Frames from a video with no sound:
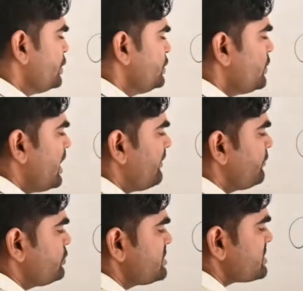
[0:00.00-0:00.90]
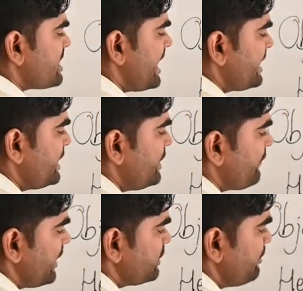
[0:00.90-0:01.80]
You have to just
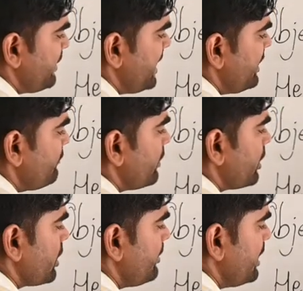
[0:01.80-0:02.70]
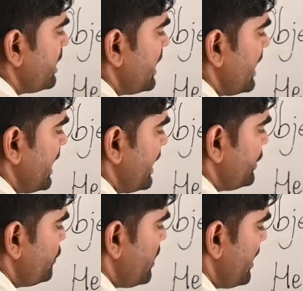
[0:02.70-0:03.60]
identify the main verb and you